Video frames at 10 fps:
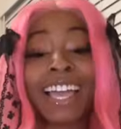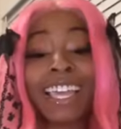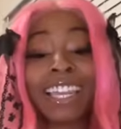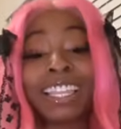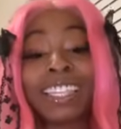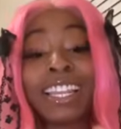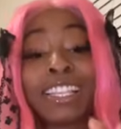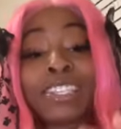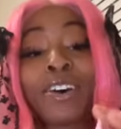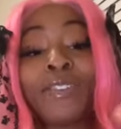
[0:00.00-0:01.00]
and nothing
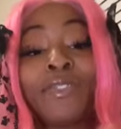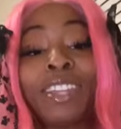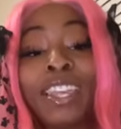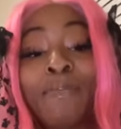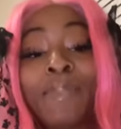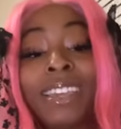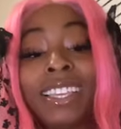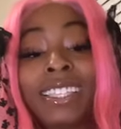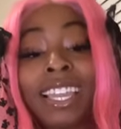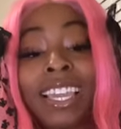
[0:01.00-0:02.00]
is off
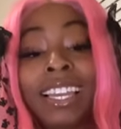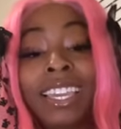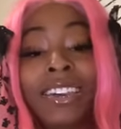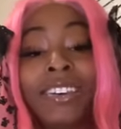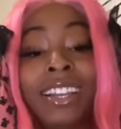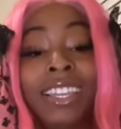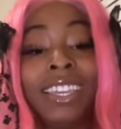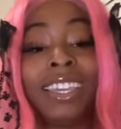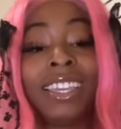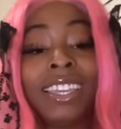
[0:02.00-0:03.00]
limits, like
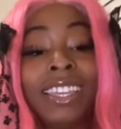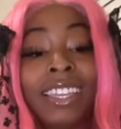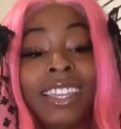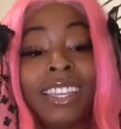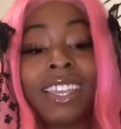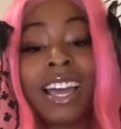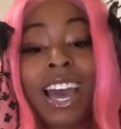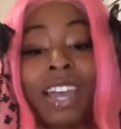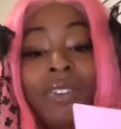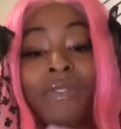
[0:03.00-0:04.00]
literally.
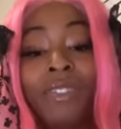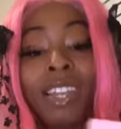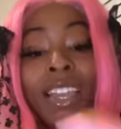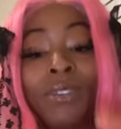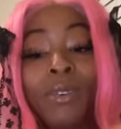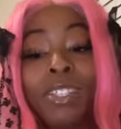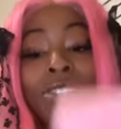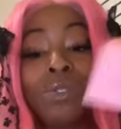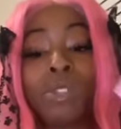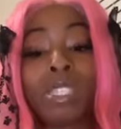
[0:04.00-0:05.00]
I do feel like once
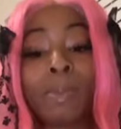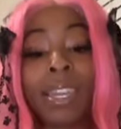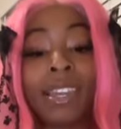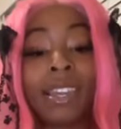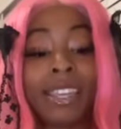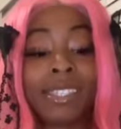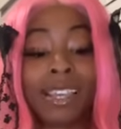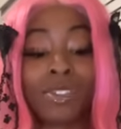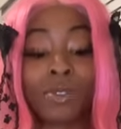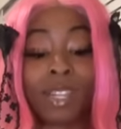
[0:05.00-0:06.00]
you and somebody connect
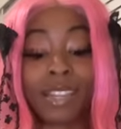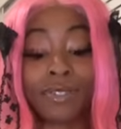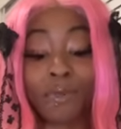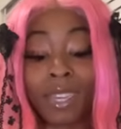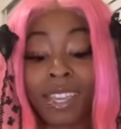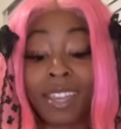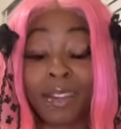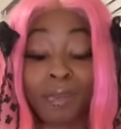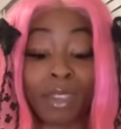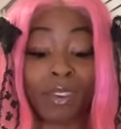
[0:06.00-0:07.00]
sexually, that's gonna be it.
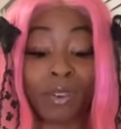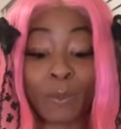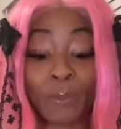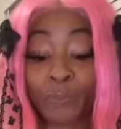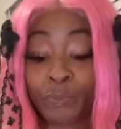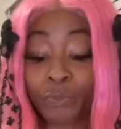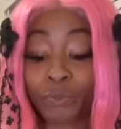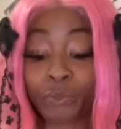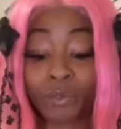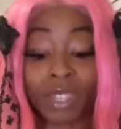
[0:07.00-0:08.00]
I'm hearing
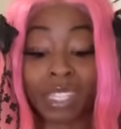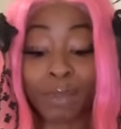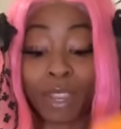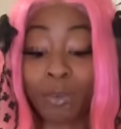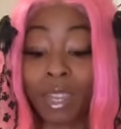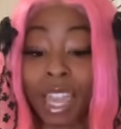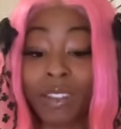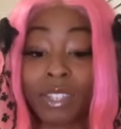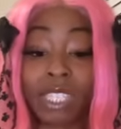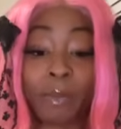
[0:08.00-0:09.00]
somebody gonna be like
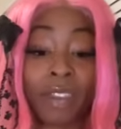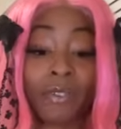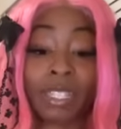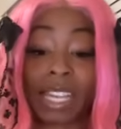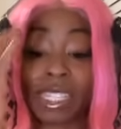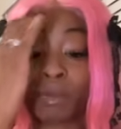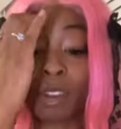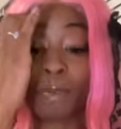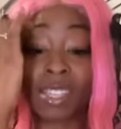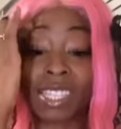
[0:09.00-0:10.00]
if somebody feels like something
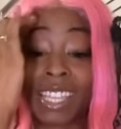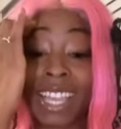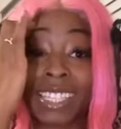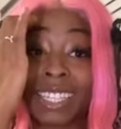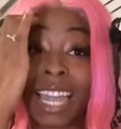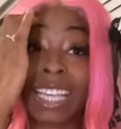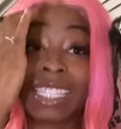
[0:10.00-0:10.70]
about sex like